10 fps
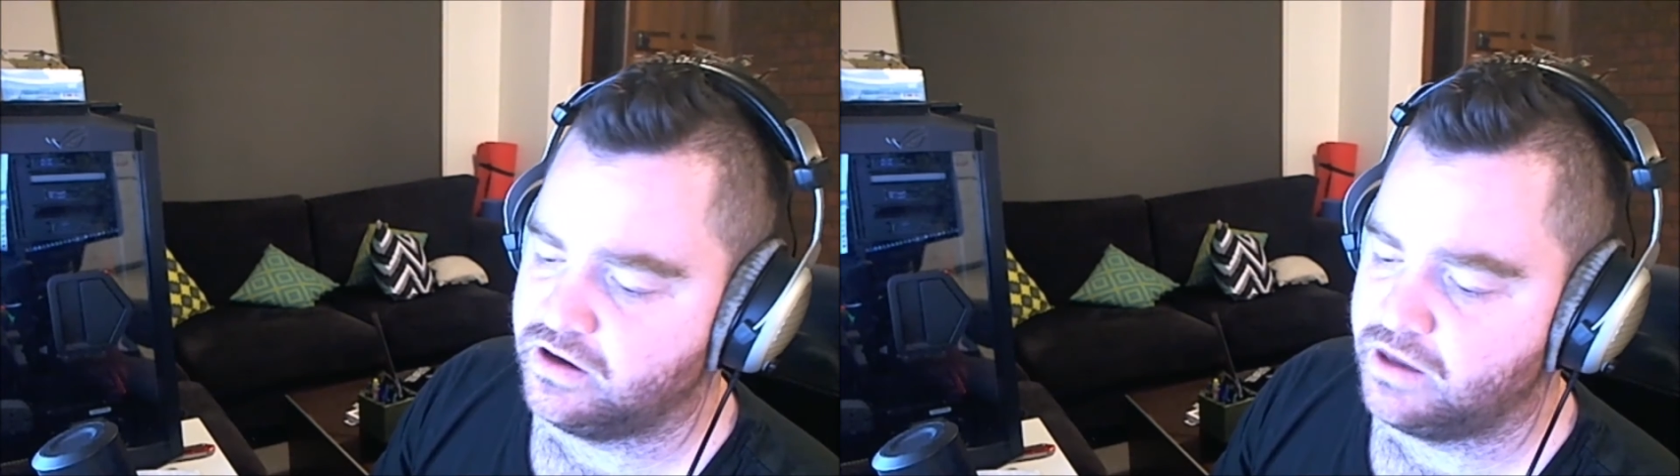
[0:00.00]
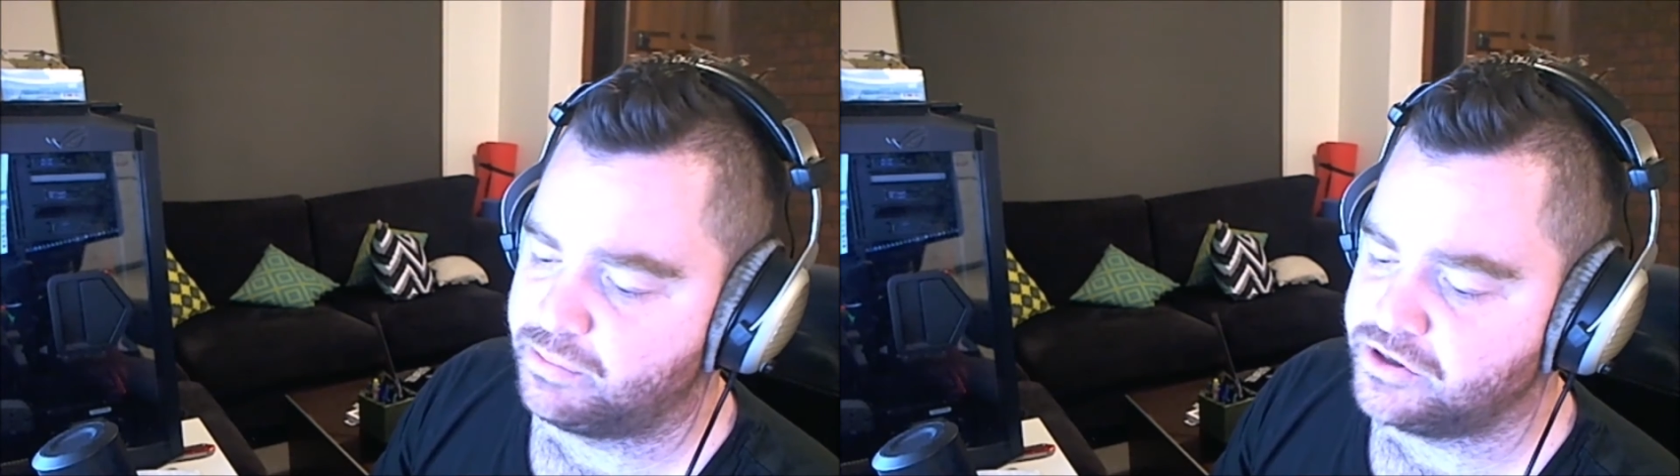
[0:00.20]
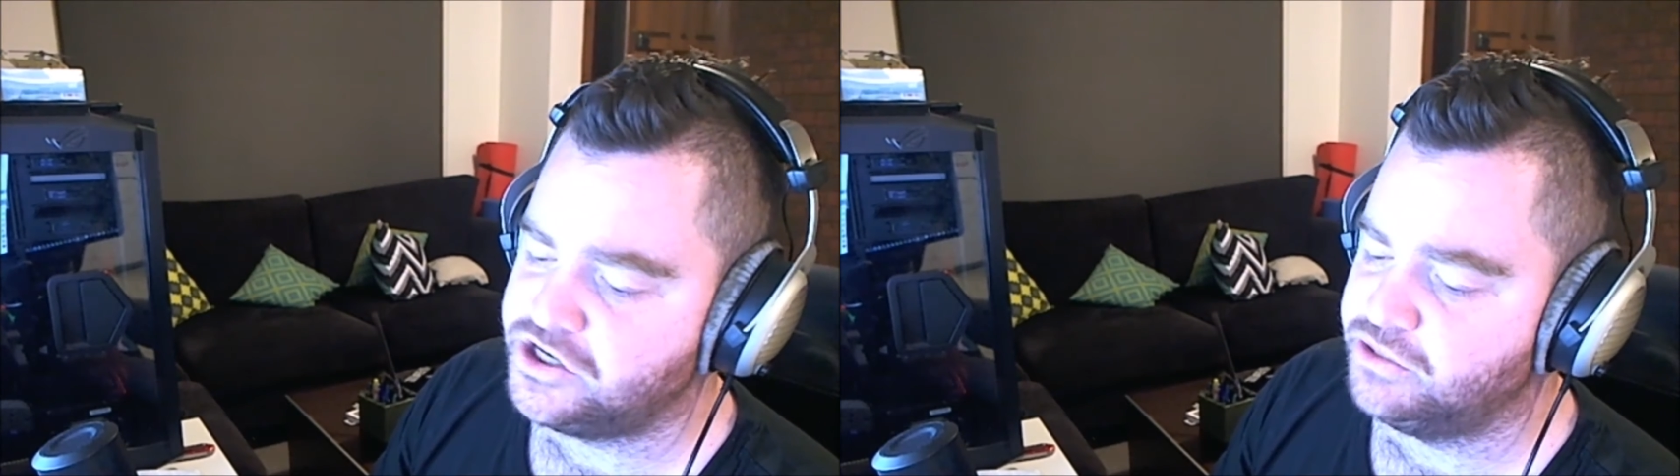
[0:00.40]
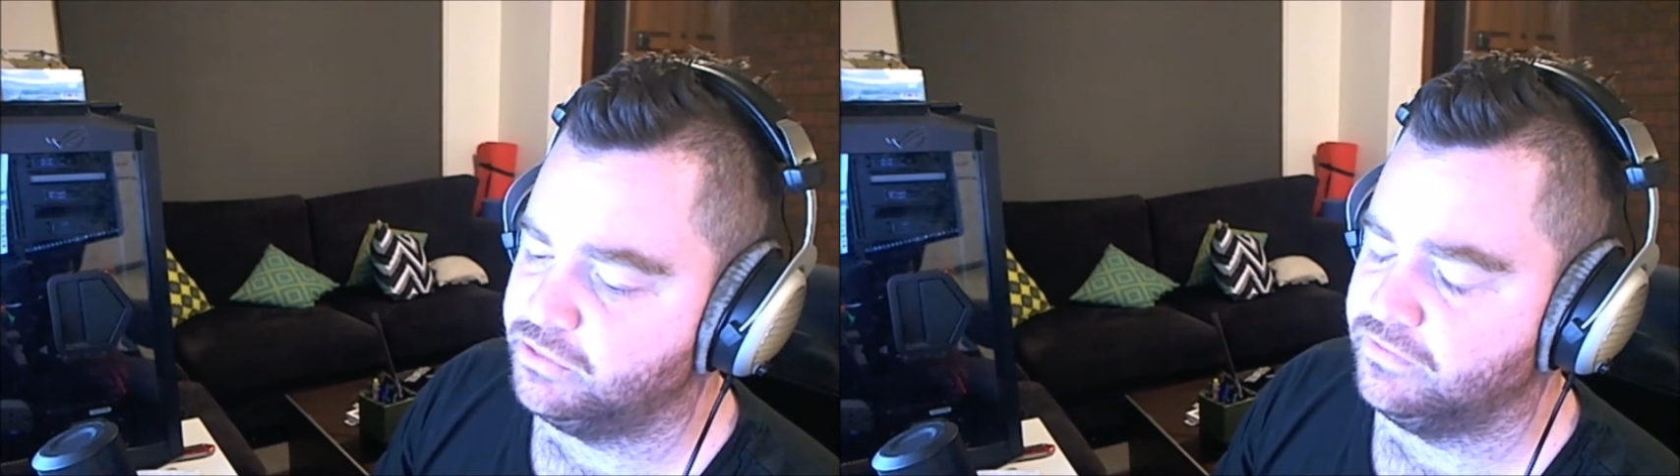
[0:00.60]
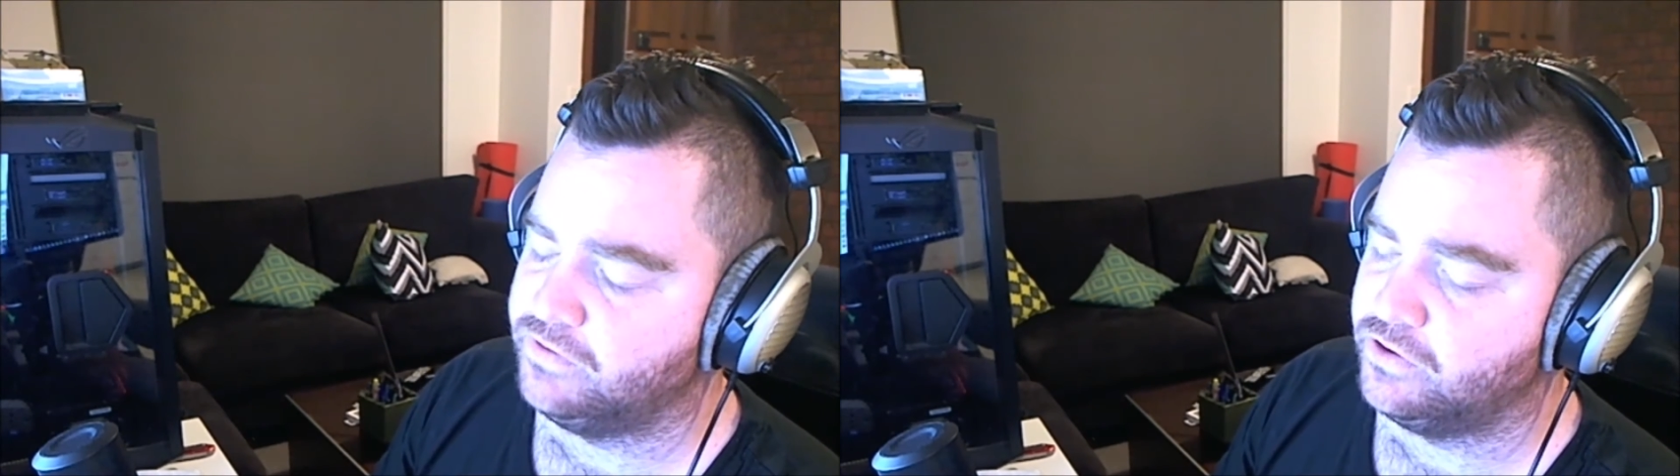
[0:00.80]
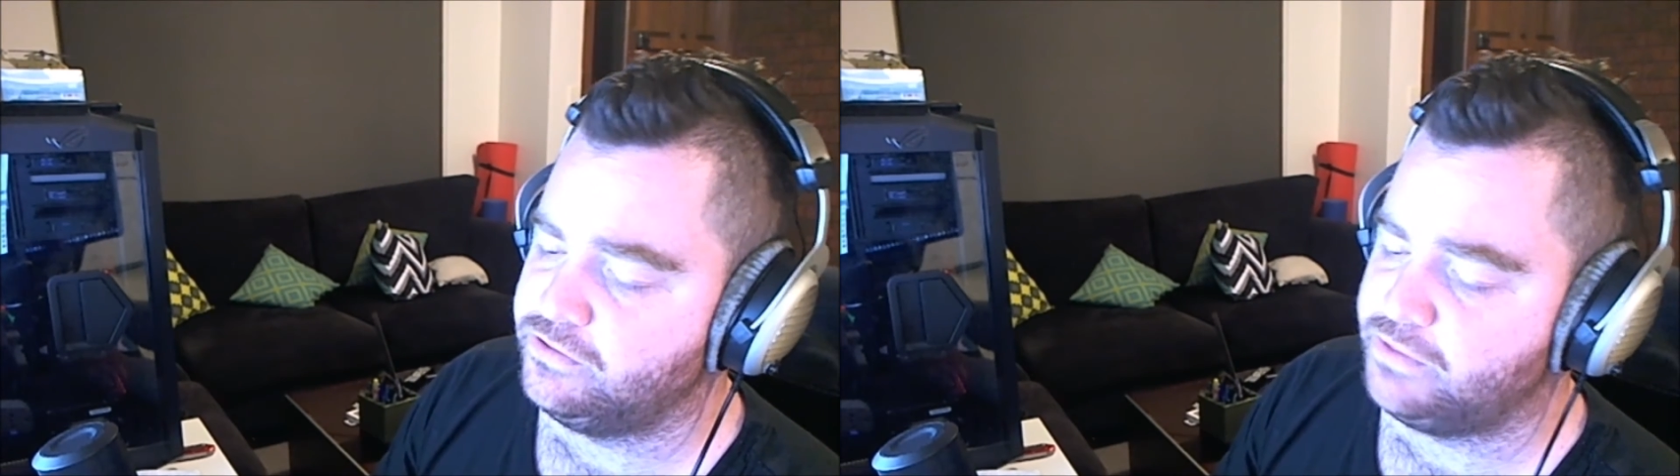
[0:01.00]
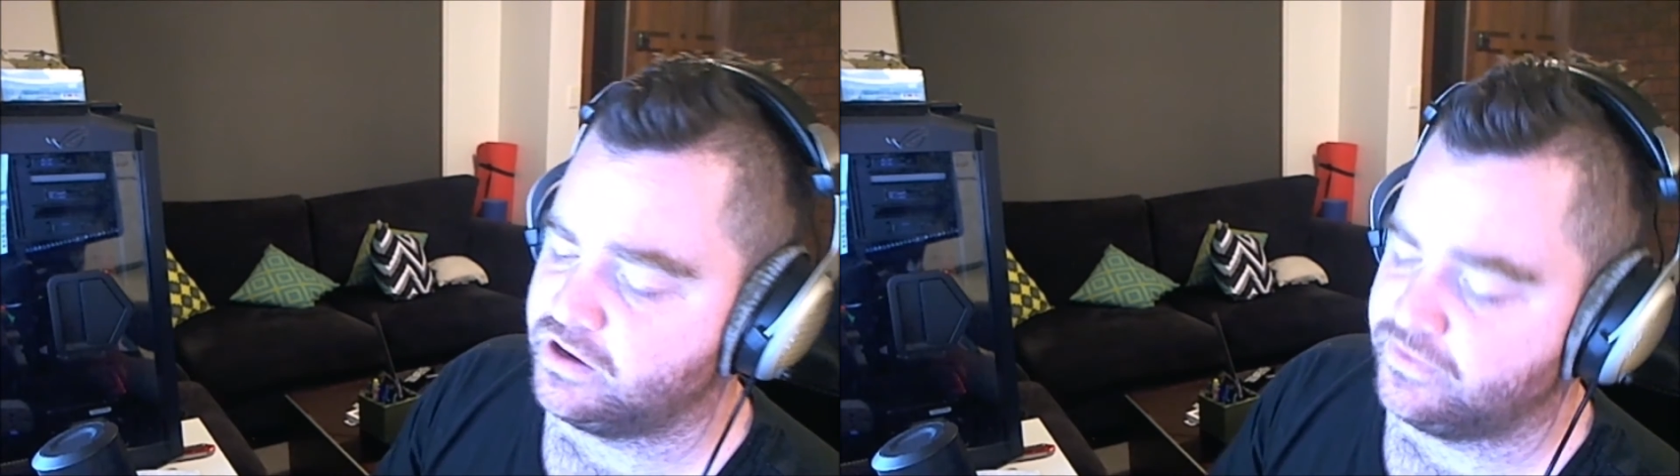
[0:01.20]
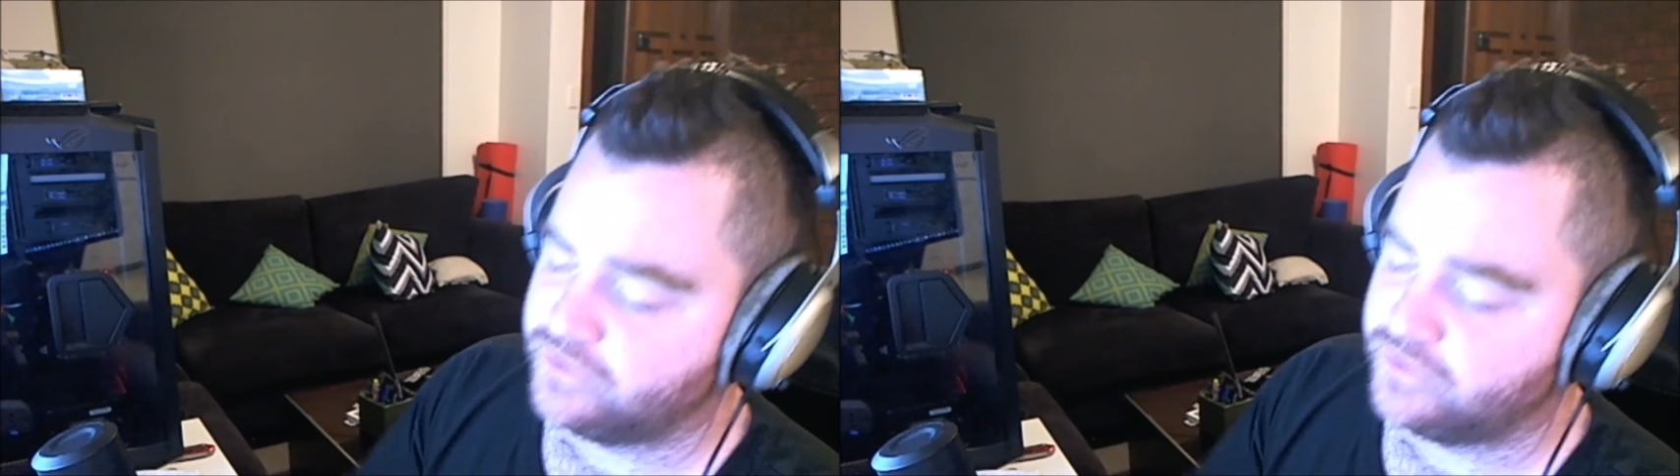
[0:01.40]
appreciable volume out of it.